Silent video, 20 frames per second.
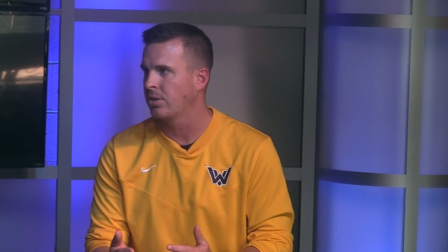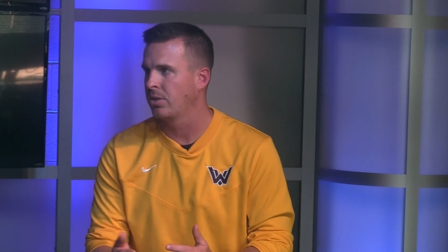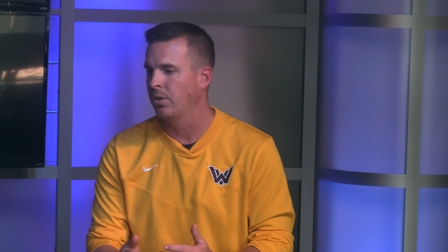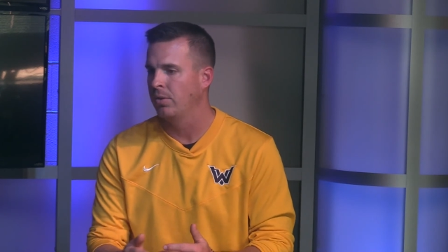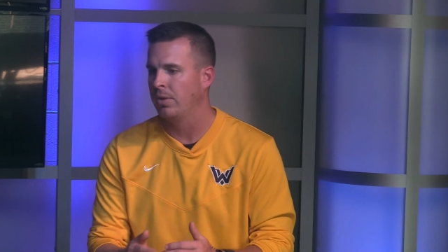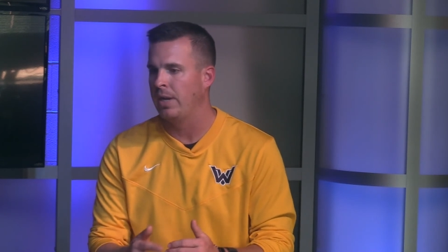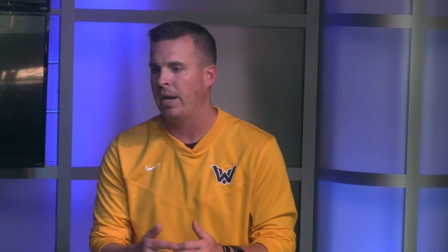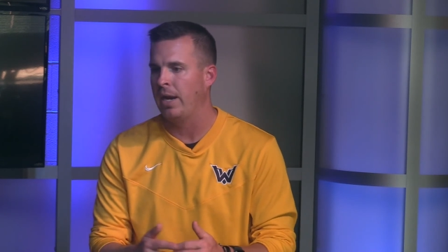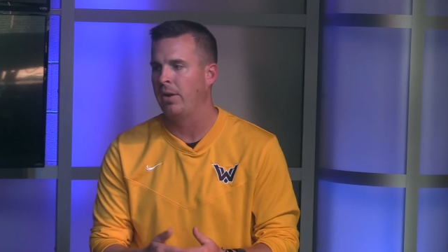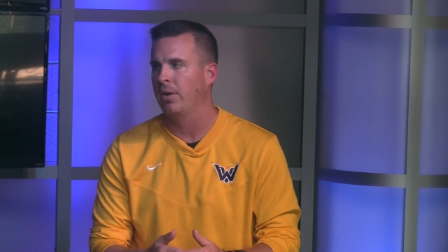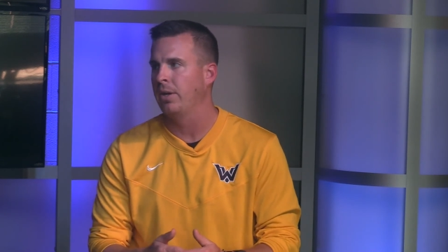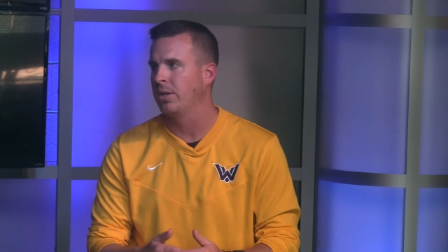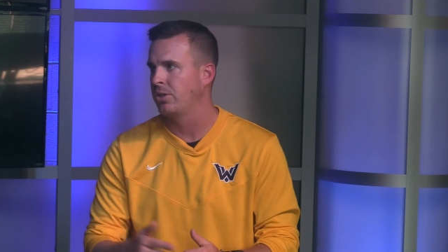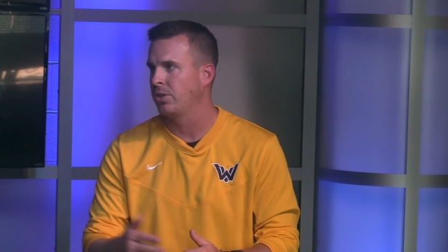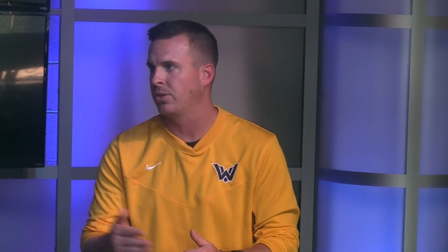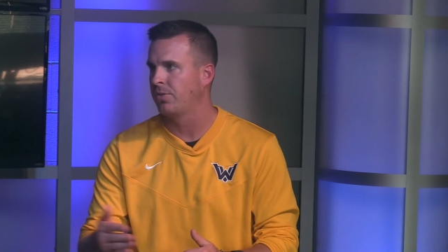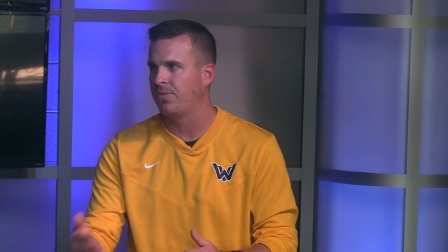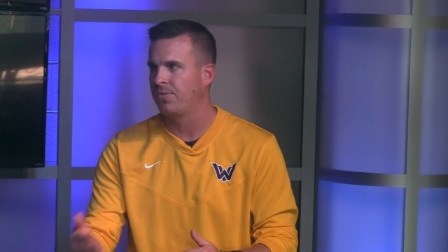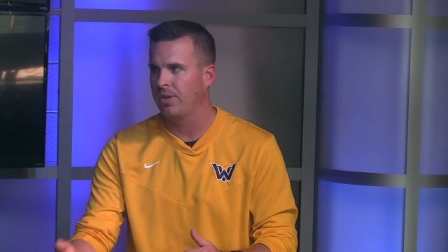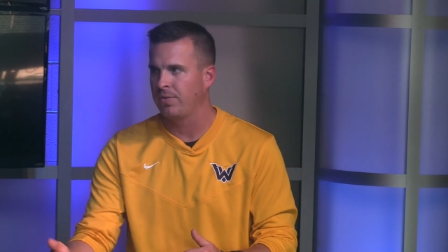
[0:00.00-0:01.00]
so now it's
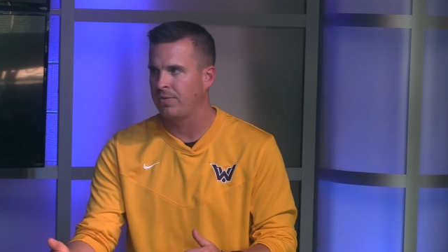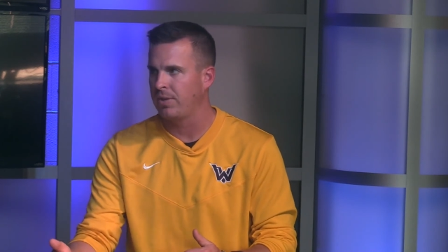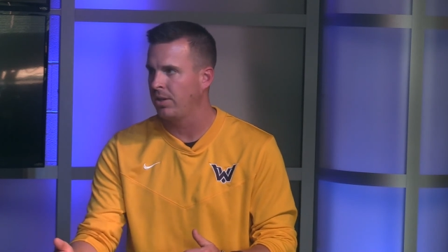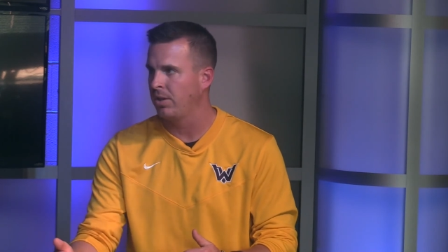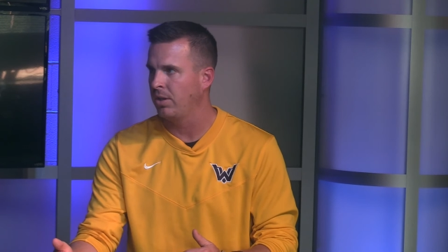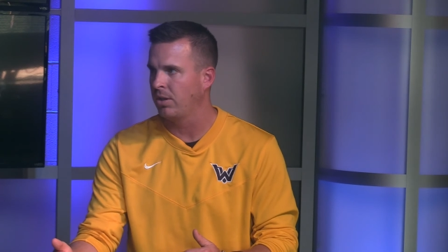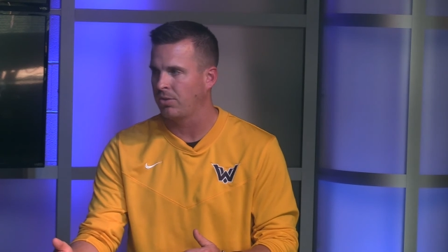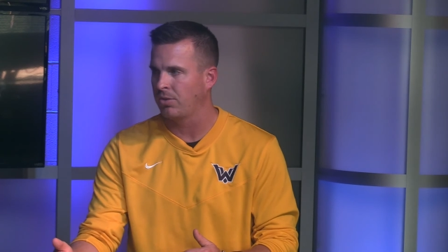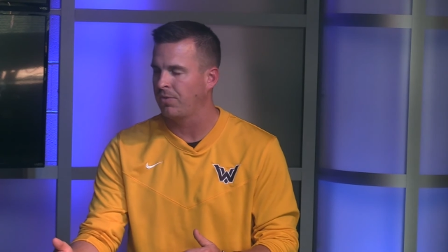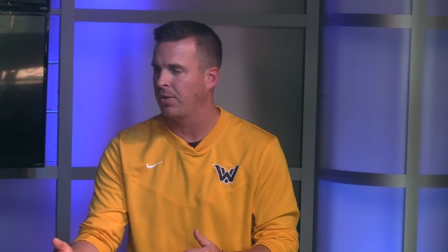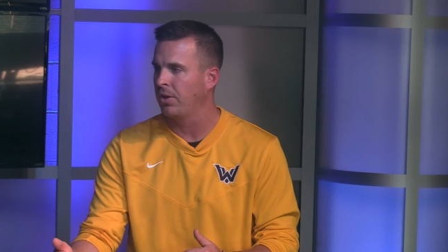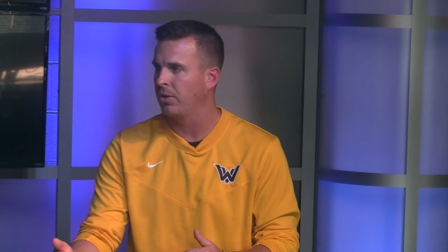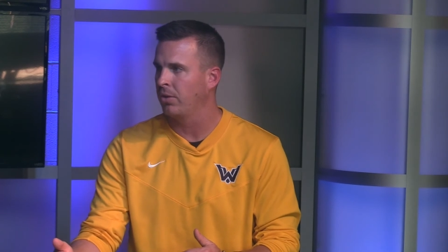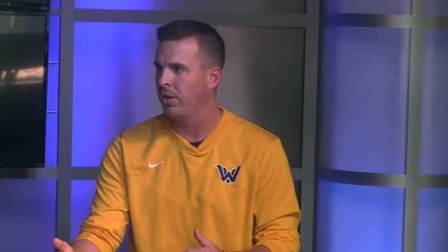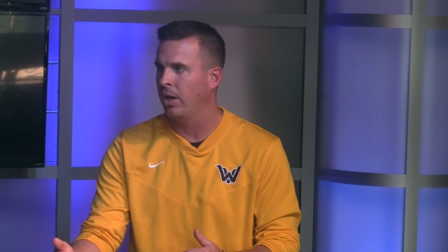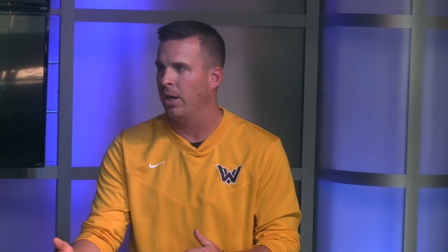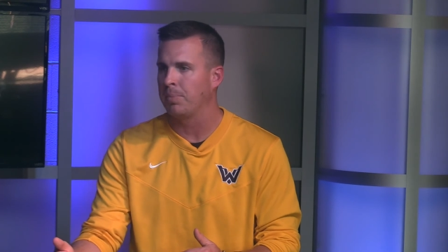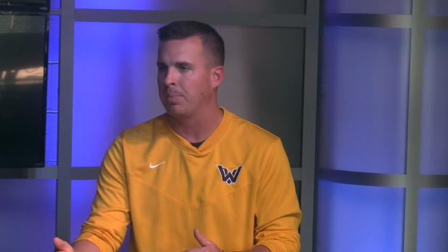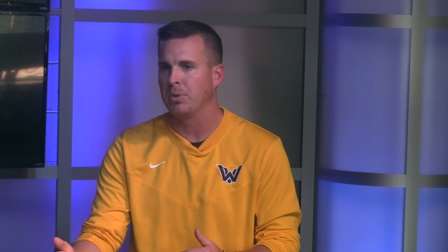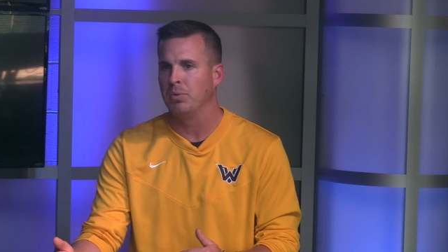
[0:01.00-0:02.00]
just 15 yards
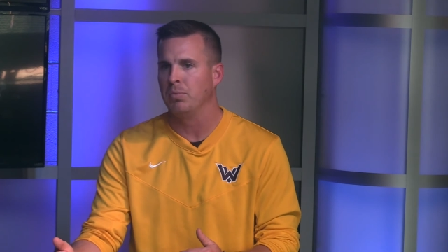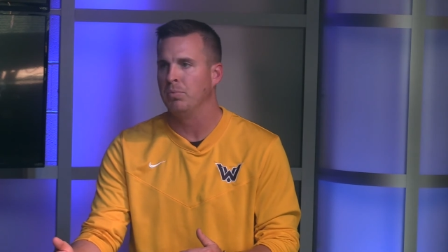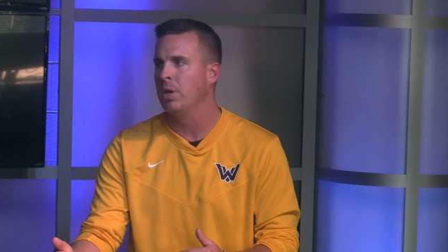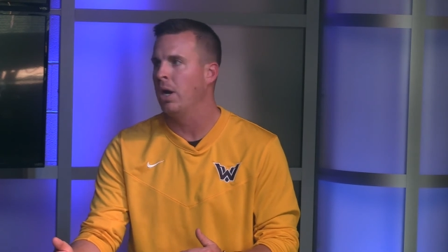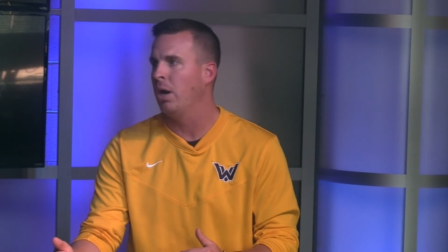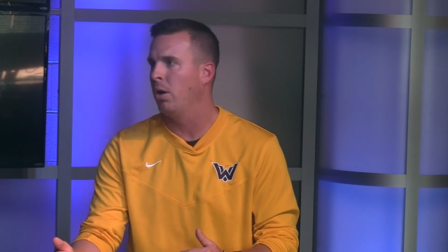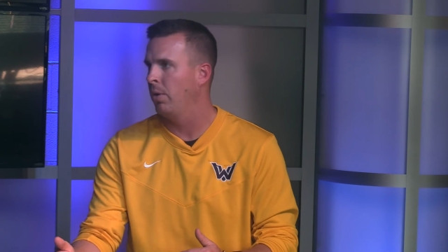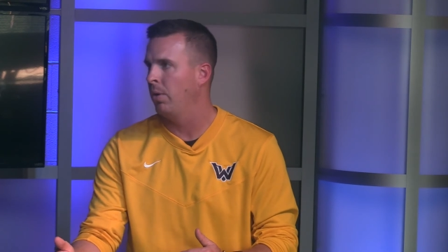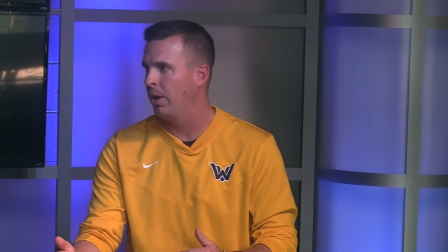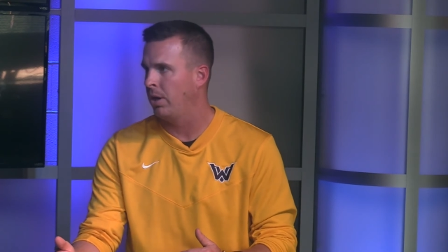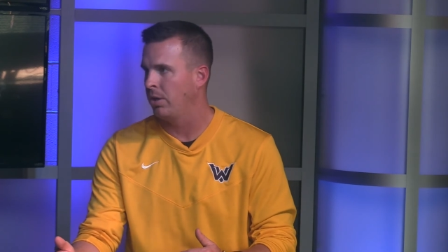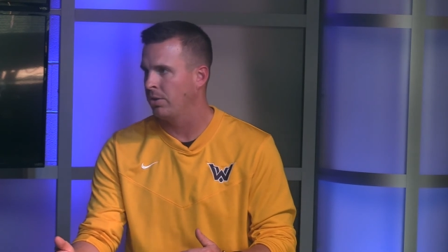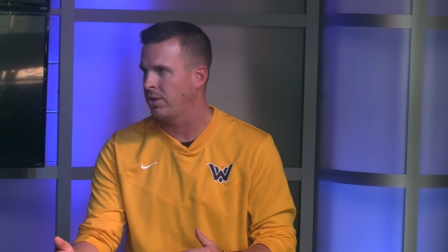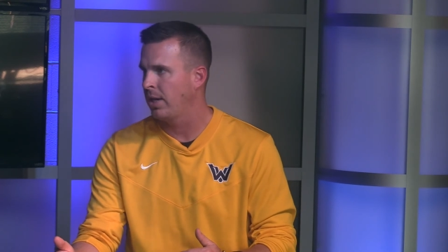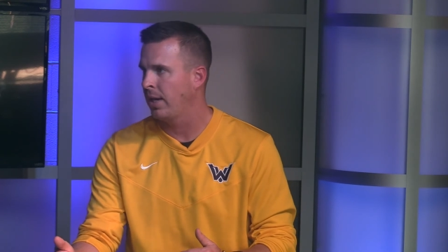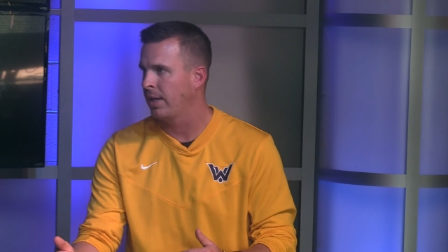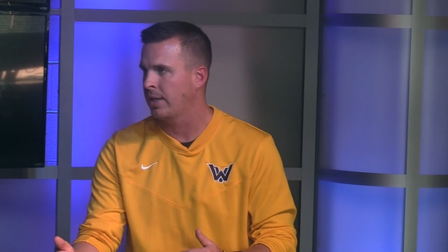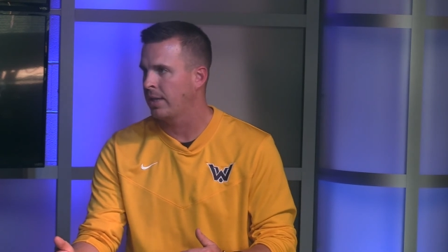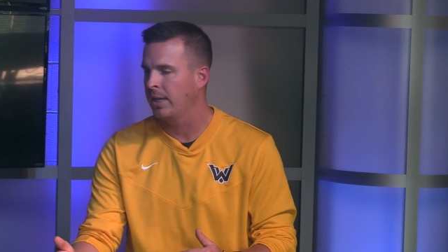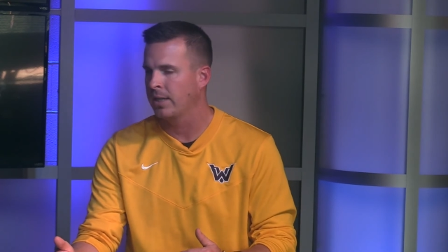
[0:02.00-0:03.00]
further up. An
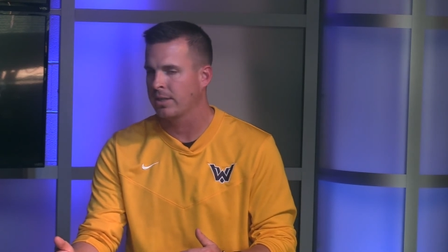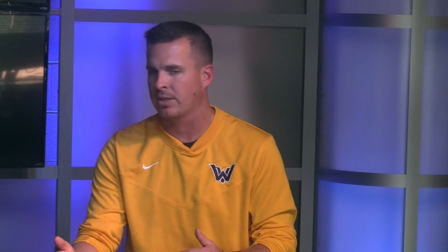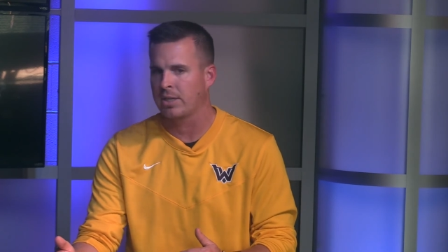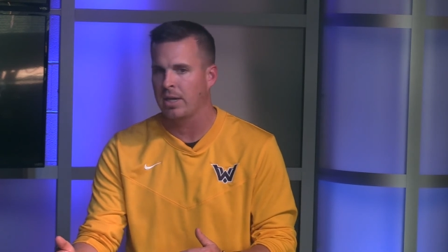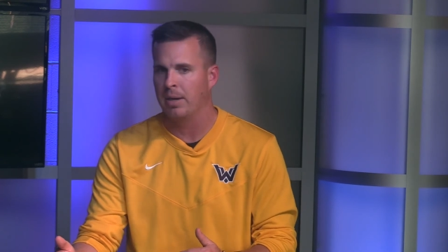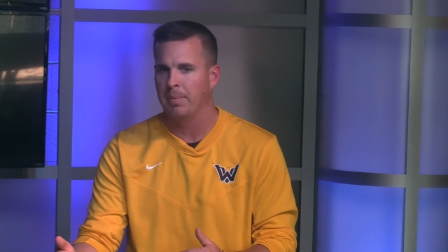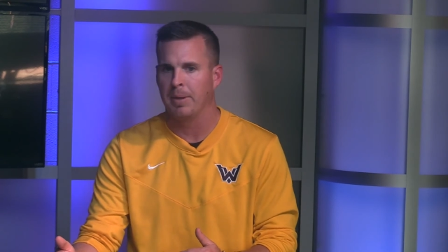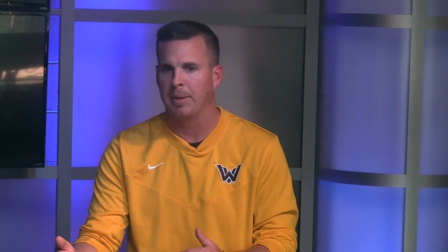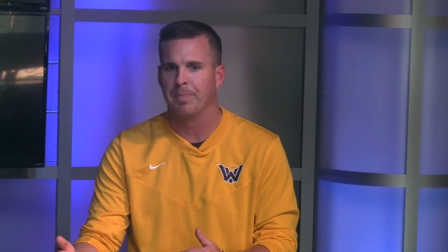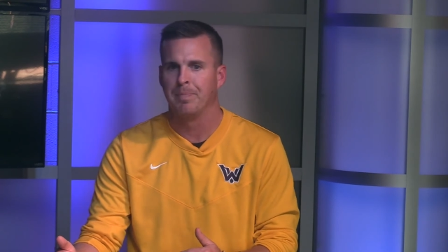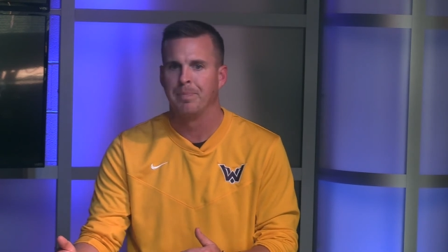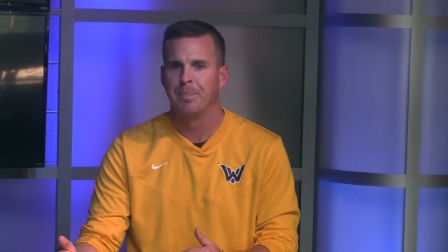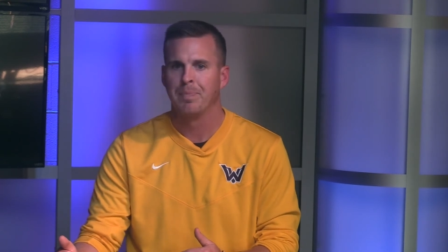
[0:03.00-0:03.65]
onside kick's coming.